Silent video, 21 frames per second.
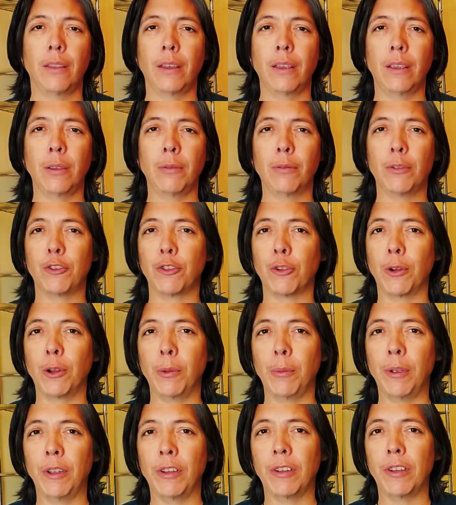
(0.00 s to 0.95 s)
Thank you for
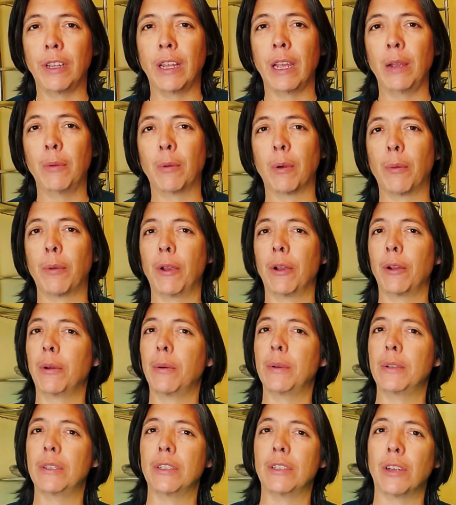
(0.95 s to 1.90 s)
joining me today, where we are
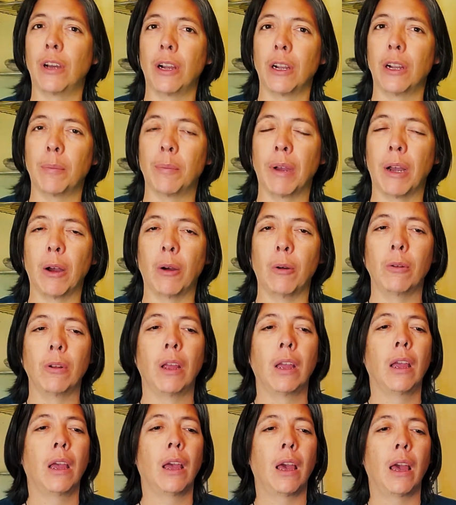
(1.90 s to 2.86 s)
going to talk about
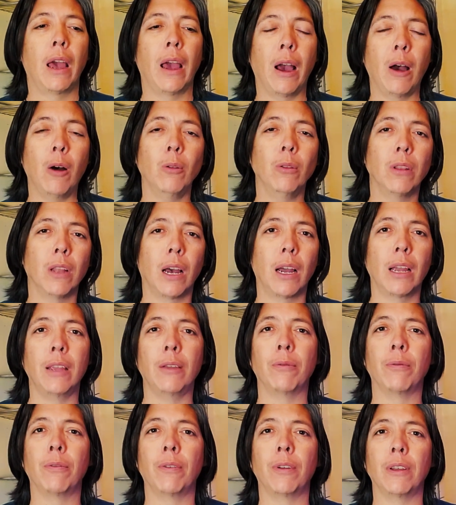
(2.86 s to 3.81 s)
how
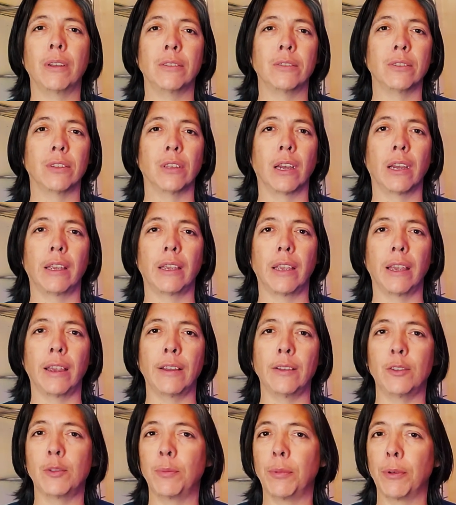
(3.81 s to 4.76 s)
life is like
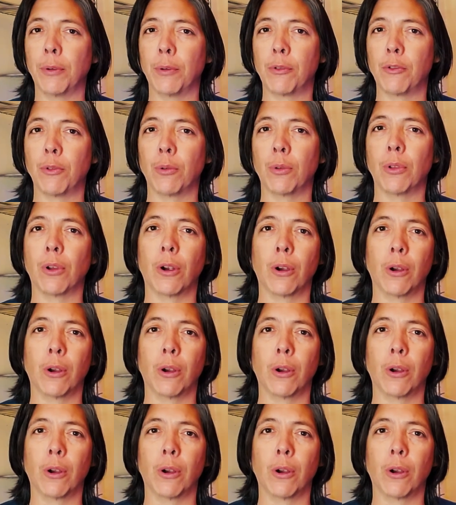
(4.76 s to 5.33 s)
a spiritual